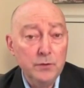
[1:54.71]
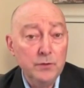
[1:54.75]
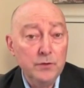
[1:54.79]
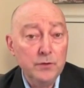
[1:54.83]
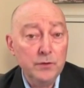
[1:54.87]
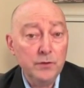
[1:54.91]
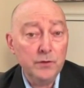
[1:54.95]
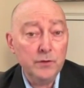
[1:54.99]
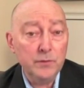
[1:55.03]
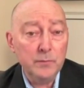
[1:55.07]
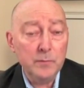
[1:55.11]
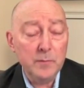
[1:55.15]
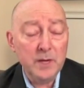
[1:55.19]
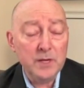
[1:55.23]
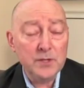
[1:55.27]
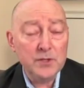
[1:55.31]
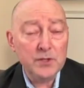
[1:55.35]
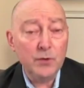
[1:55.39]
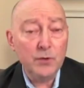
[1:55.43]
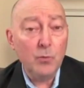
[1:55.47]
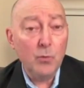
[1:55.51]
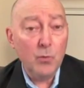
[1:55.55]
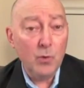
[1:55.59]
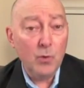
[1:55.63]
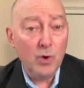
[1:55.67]
You just
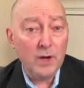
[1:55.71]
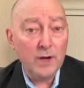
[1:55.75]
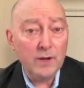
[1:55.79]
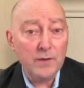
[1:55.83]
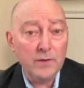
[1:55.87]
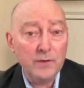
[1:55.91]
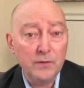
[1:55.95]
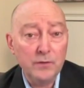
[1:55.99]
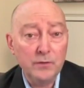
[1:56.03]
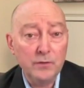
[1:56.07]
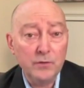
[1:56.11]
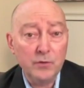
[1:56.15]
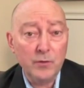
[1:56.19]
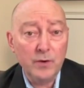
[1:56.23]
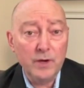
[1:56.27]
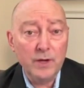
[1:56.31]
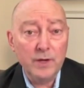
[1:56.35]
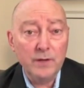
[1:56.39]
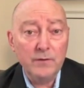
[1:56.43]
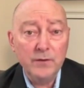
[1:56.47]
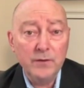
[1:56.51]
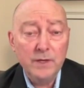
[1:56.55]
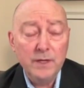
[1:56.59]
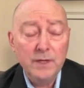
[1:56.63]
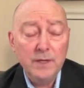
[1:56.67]
mentioned one of the
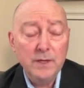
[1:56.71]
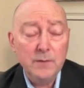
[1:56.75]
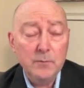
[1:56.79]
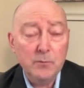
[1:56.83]
screens.